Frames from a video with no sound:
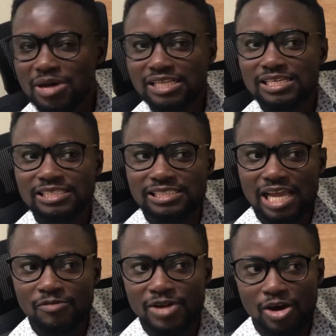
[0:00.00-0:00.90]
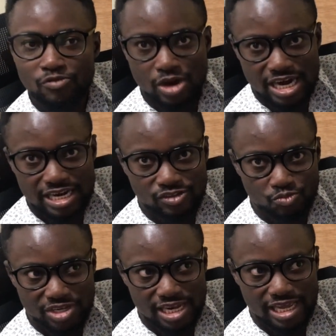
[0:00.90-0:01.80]
but it's time now for Ghana
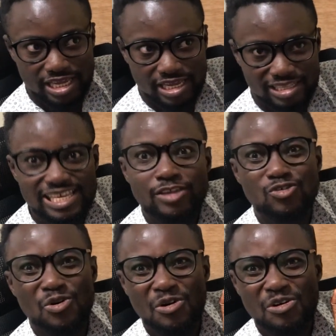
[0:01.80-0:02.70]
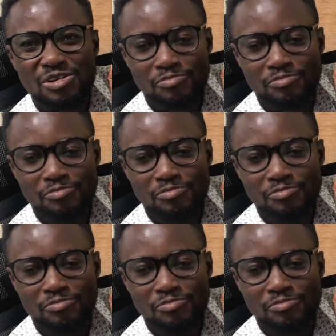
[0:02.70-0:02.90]
to be like, take your